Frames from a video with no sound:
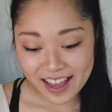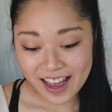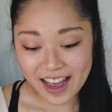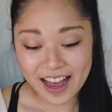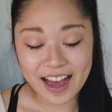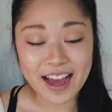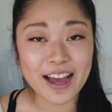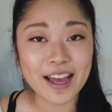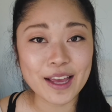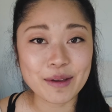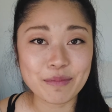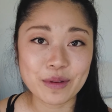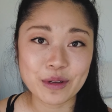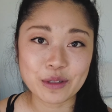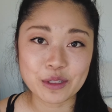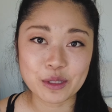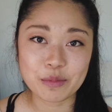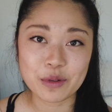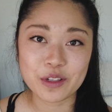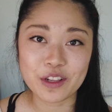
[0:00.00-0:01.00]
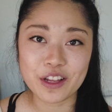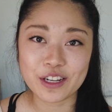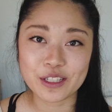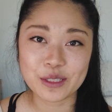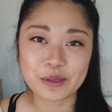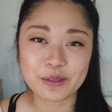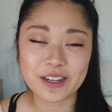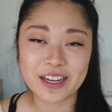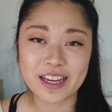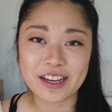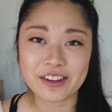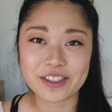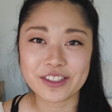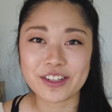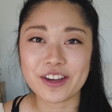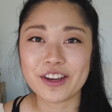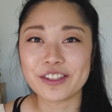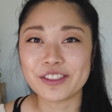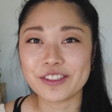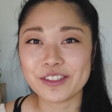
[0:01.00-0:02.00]
I post Pilates workouts
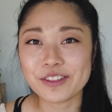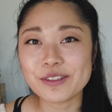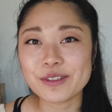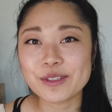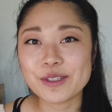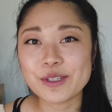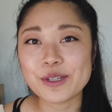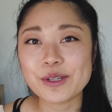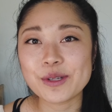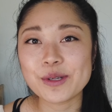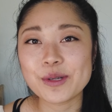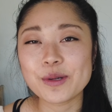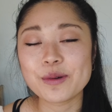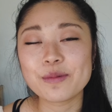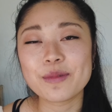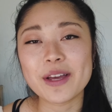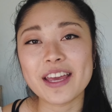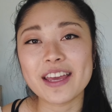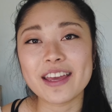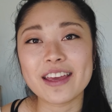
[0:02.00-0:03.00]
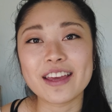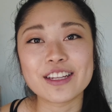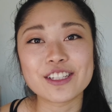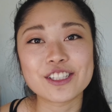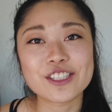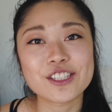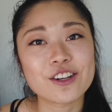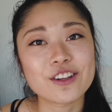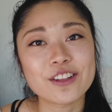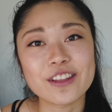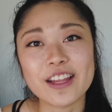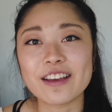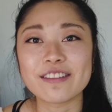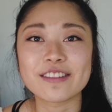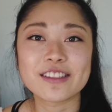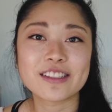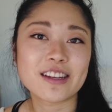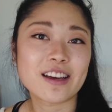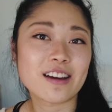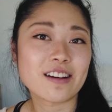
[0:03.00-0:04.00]
on YouTube and share
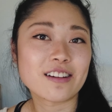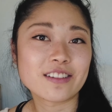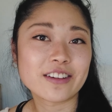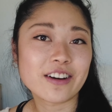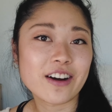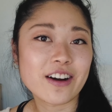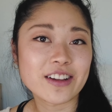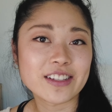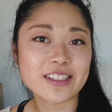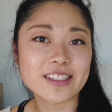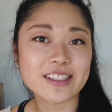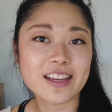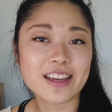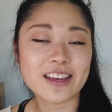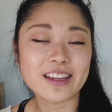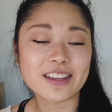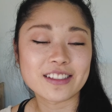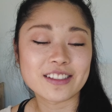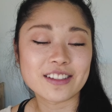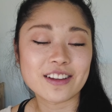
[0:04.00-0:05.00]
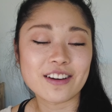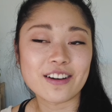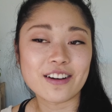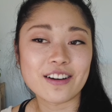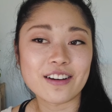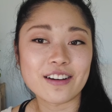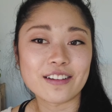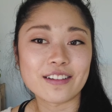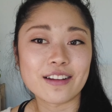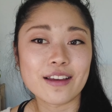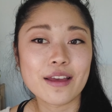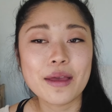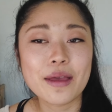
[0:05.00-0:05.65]
lifestyle content on